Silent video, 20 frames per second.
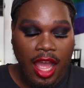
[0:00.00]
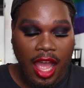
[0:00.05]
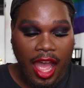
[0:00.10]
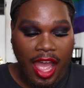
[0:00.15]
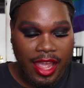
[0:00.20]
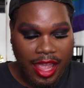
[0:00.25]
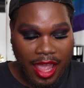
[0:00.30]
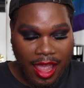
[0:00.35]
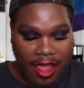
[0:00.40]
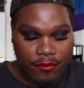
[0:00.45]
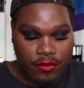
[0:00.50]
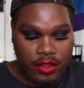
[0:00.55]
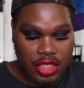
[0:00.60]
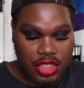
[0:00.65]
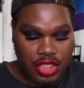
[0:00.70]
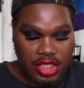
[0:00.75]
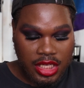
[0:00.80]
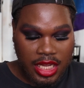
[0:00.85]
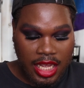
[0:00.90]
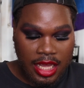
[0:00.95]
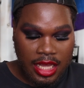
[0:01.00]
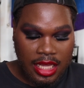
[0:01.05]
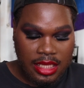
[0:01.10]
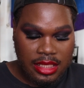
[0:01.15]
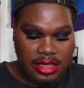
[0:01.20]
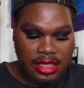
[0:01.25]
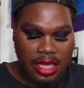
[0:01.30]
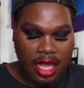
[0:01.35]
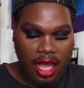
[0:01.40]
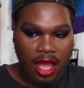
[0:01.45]
I have the
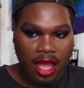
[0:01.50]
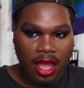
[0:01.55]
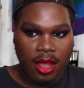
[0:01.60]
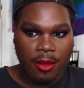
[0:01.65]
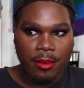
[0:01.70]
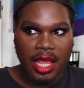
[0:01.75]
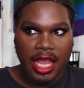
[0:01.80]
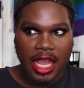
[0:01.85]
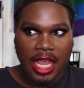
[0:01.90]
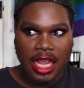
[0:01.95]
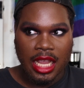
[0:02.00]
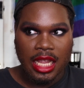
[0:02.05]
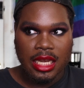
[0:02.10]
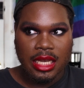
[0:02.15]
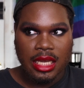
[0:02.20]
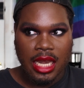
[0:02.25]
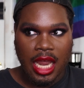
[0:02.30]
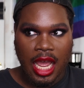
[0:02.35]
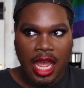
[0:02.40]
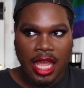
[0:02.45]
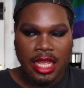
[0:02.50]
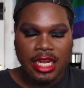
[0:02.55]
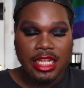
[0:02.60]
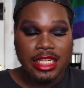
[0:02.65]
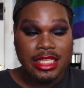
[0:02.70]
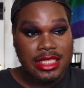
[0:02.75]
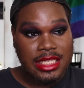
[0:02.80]
shades 8, 9, and